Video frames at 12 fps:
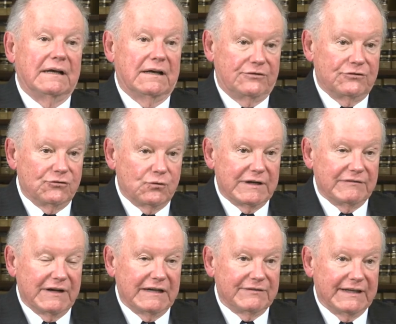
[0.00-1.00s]

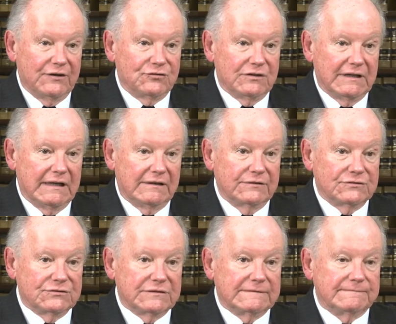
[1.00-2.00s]

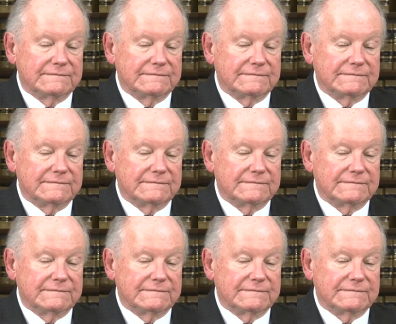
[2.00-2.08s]
$125,000.